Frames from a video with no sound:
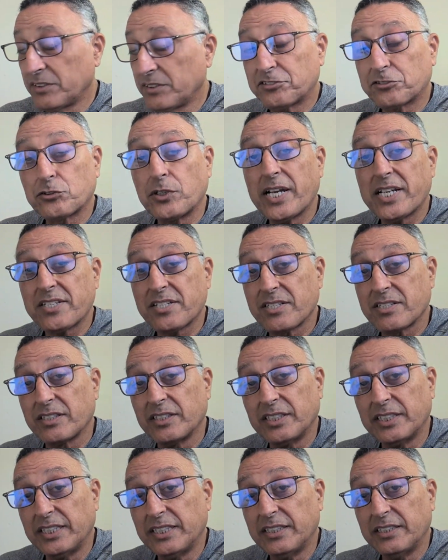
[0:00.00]
Stress.
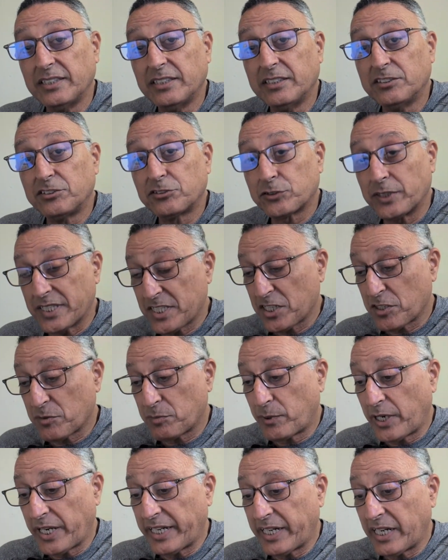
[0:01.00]
Stress is
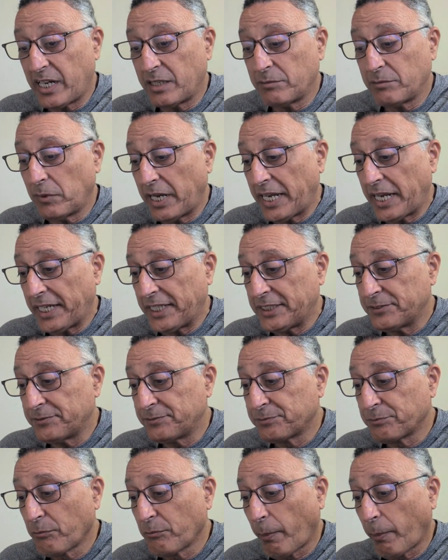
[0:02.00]
brought on by
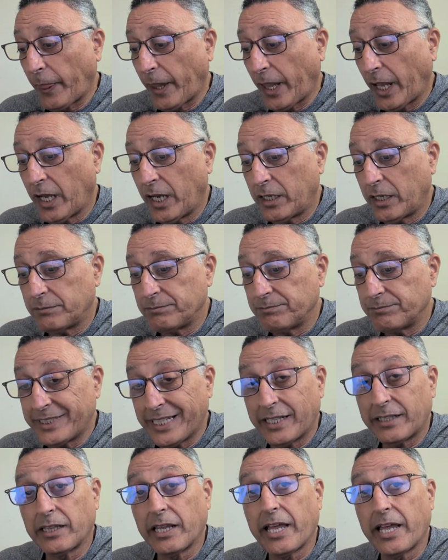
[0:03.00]

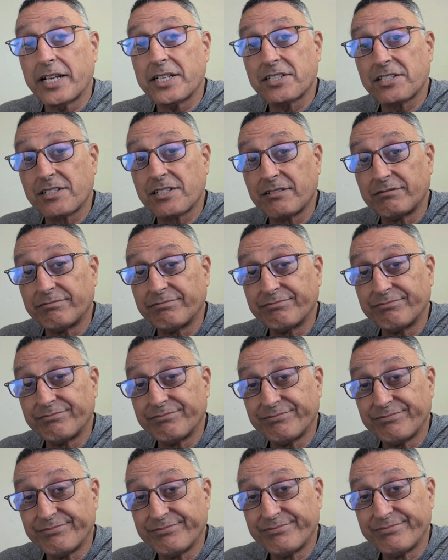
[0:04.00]
deadlines,
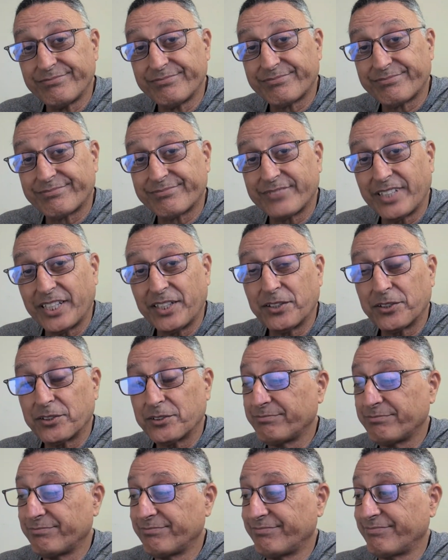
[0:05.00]
either
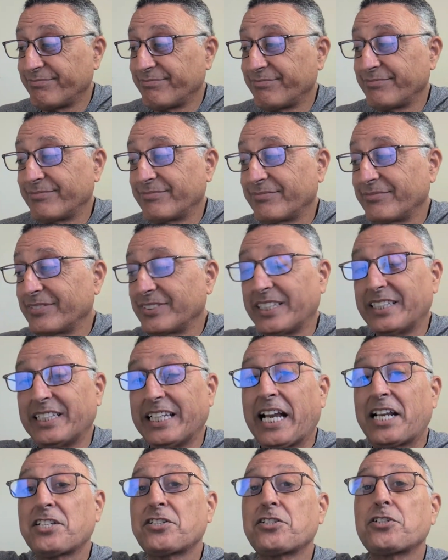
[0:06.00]

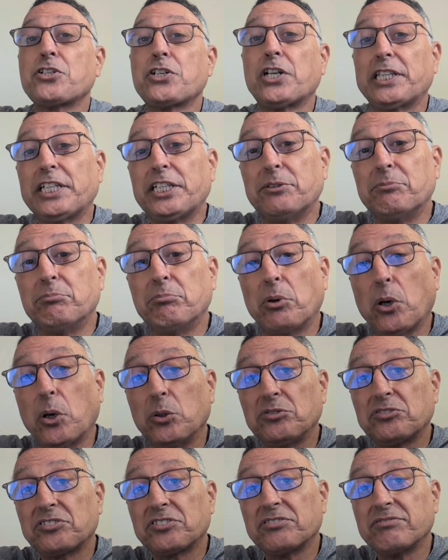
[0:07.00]
externally
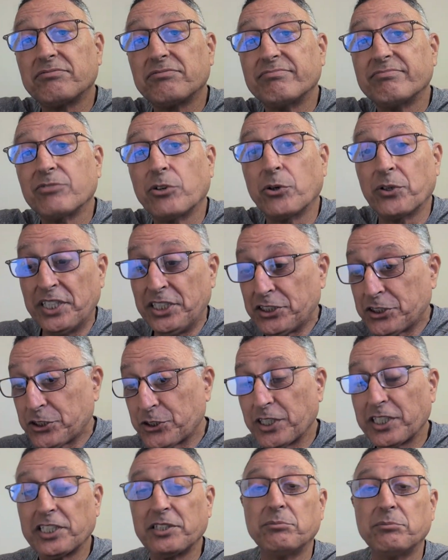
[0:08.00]
imposed or
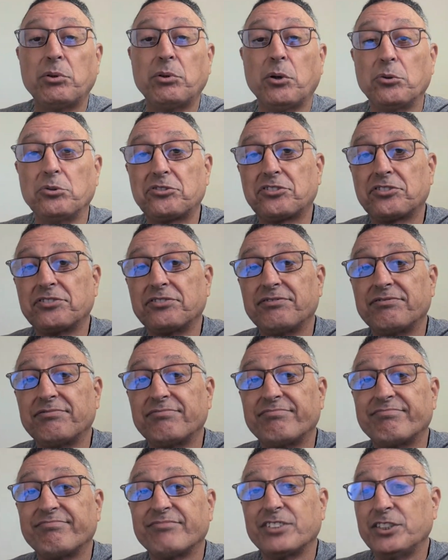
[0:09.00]
internally imposed.
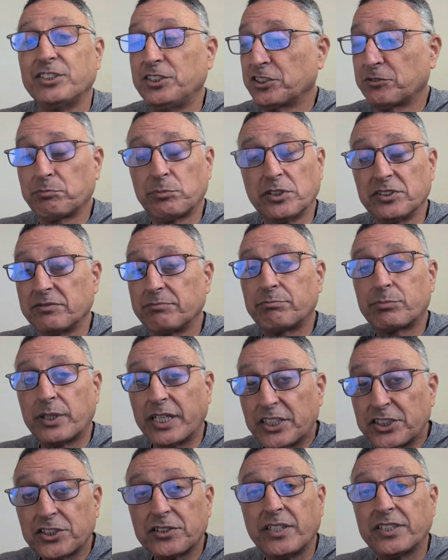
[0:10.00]
You just put
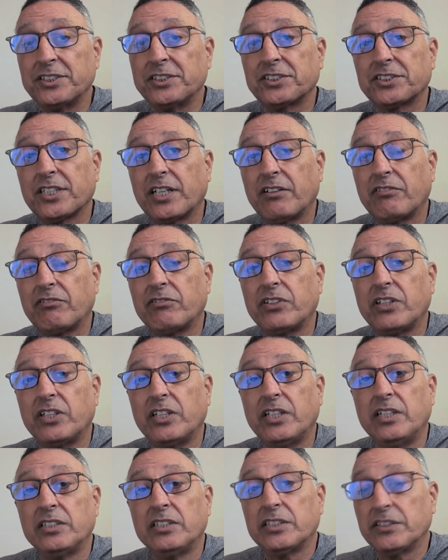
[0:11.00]
pressure on yourself
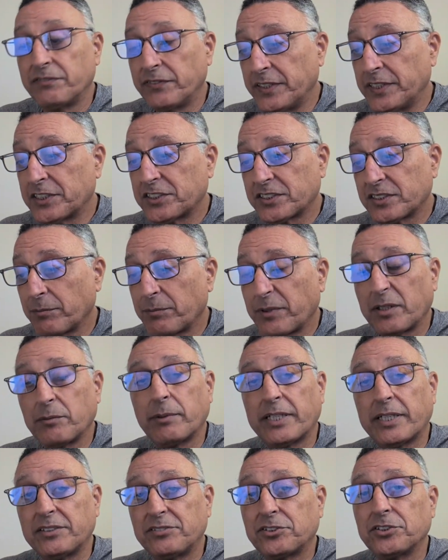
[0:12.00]
to finish something
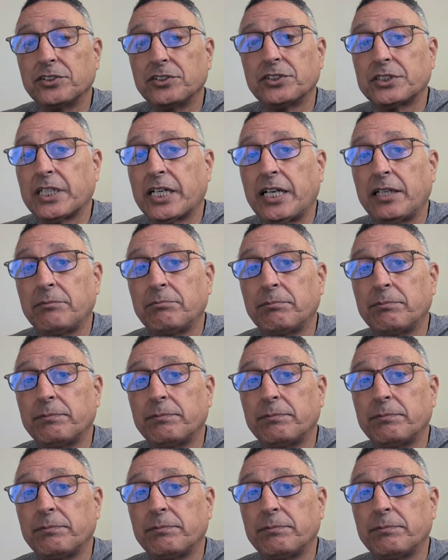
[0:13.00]
by a certain time.